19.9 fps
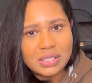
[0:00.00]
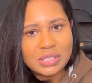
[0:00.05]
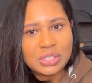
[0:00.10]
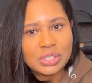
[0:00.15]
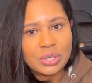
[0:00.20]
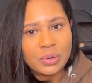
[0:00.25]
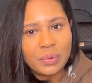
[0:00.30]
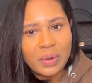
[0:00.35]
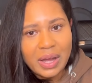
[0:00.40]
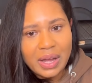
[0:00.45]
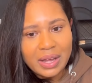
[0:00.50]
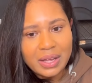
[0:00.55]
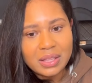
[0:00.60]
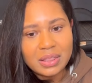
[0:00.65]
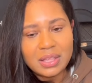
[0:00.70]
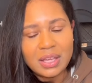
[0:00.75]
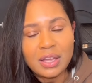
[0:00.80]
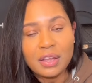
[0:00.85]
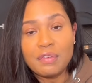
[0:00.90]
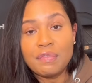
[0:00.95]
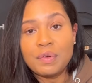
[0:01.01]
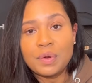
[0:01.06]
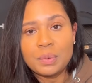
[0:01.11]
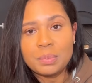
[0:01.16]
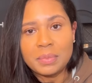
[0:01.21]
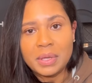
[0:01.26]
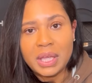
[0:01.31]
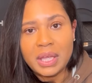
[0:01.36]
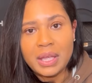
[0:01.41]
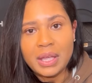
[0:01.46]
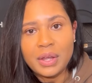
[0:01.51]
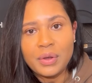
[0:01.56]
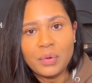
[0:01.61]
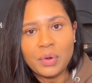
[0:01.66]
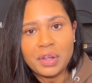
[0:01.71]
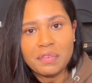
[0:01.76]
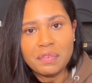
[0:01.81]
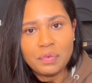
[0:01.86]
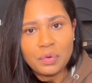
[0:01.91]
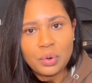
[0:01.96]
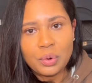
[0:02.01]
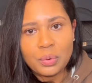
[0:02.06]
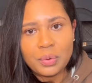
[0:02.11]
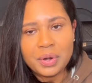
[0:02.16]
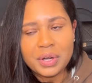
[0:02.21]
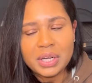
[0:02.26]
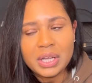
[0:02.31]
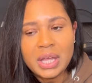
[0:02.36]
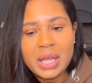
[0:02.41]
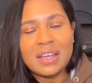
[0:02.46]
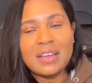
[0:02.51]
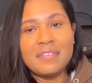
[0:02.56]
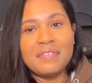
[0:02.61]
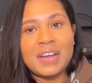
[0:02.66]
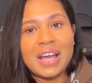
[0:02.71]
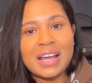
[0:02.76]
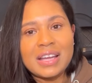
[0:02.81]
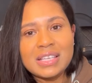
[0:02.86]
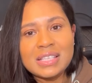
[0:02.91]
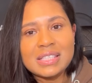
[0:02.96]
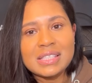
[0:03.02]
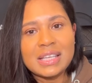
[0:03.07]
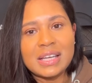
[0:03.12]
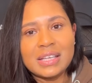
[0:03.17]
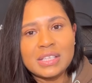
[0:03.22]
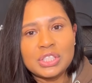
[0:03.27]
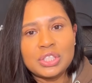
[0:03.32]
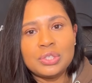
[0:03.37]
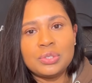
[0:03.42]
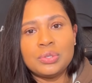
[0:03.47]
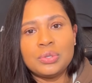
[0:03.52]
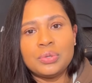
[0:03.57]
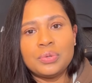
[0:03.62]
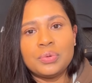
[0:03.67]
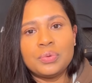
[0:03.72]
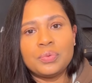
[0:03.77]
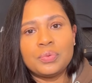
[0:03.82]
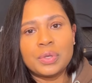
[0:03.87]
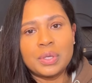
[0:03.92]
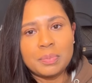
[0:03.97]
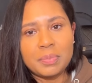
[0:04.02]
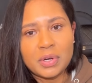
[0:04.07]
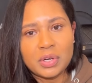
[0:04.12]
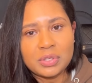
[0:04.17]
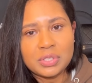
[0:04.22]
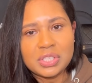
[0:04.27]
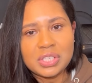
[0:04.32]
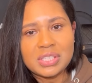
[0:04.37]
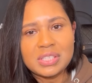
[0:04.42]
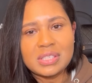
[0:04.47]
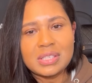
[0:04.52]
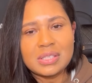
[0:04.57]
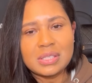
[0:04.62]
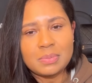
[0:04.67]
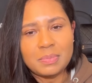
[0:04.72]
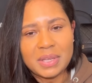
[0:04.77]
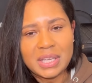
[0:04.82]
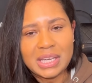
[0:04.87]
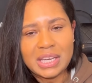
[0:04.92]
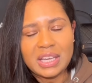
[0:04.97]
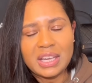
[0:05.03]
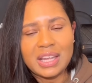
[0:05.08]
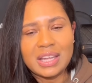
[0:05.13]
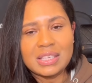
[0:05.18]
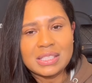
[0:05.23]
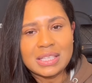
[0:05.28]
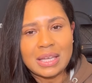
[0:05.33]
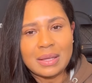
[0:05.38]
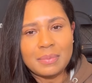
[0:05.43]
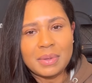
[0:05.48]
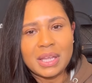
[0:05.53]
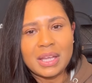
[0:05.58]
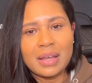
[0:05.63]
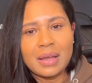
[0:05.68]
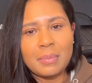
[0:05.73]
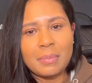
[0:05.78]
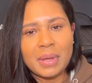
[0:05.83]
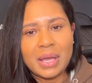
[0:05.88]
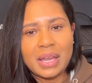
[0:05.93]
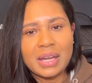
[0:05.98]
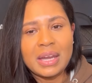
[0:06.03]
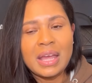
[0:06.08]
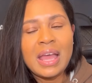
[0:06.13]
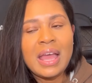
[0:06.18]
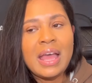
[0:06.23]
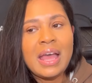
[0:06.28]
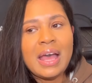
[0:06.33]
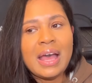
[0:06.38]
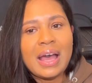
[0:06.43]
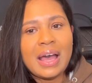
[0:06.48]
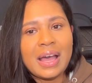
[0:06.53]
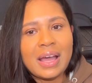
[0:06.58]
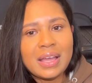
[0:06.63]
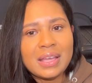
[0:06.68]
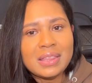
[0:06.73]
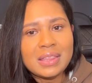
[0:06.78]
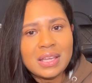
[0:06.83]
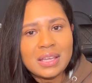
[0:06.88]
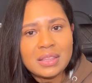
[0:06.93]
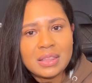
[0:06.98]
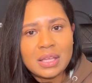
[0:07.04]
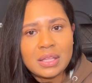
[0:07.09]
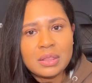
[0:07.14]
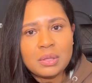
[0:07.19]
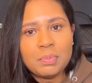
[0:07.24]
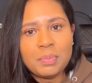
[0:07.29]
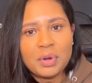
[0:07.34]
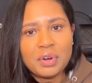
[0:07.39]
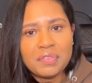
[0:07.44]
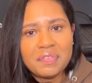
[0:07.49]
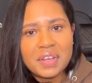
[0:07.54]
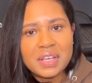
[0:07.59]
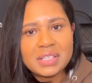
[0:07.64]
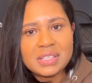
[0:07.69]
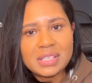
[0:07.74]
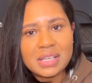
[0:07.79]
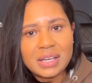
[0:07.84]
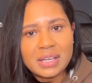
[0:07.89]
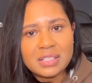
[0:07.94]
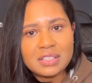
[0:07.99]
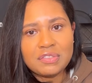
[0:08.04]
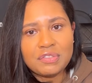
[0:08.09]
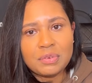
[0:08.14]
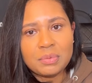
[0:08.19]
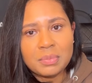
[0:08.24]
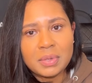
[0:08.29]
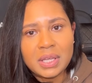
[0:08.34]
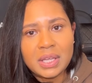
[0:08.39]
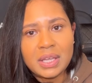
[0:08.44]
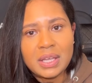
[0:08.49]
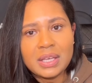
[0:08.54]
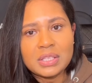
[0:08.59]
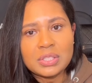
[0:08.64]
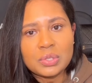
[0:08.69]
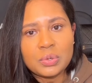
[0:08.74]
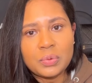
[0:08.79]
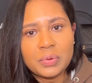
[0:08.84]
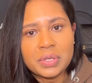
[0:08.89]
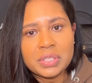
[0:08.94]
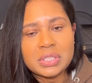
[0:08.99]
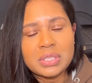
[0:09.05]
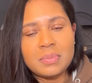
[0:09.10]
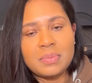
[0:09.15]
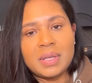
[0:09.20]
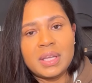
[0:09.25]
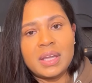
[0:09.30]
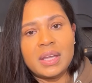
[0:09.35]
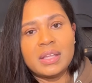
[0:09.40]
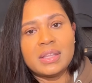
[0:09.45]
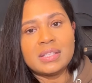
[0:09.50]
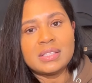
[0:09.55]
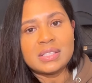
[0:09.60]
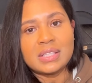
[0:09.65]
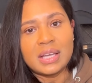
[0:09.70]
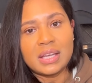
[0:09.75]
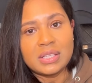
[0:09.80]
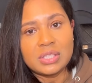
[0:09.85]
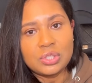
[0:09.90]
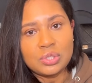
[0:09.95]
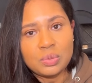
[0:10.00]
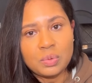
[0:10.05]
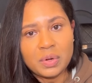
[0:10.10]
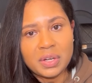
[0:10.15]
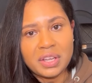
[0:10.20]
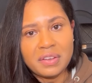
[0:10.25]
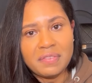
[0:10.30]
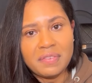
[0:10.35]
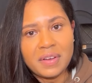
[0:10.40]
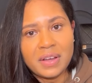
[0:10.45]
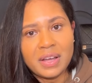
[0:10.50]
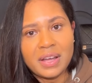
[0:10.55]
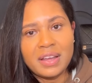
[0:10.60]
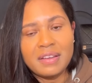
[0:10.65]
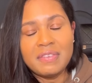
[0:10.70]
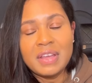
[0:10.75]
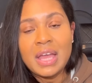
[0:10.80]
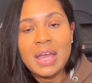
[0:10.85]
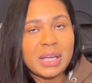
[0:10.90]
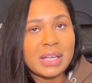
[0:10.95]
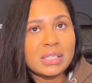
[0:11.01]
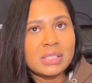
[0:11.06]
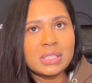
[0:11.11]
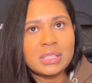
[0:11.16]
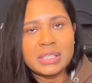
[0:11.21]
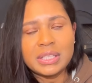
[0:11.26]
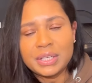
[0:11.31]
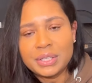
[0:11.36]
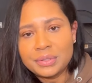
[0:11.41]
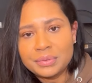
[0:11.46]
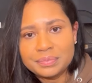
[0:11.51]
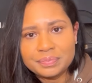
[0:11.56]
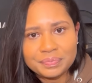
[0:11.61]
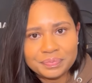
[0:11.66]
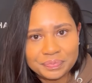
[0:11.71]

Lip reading: So I think for me going forward, if I decide to repurchase Speedy and Damier Aubin, I think that the perfect size for me is going to be the size 25 bandolier.